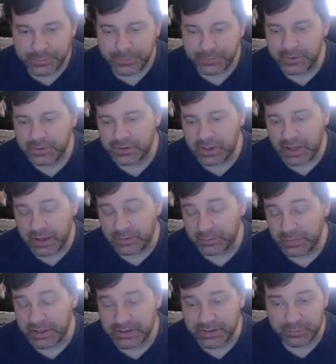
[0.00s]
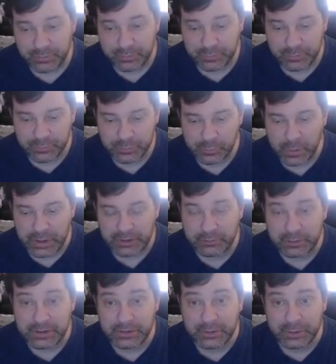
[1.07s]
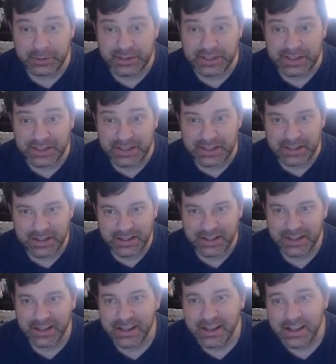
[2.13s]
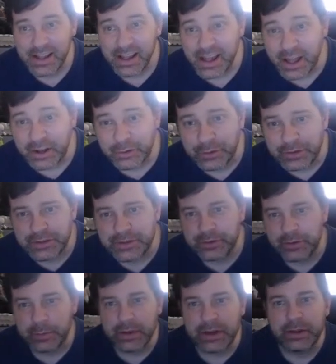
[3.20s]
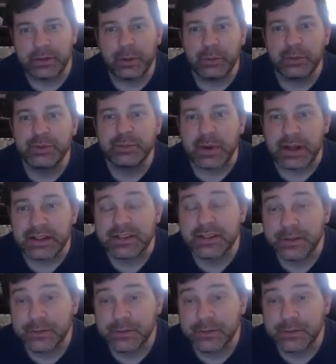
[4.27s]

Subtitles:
So hey, play some white-green curses. I don't think there's very many of those, but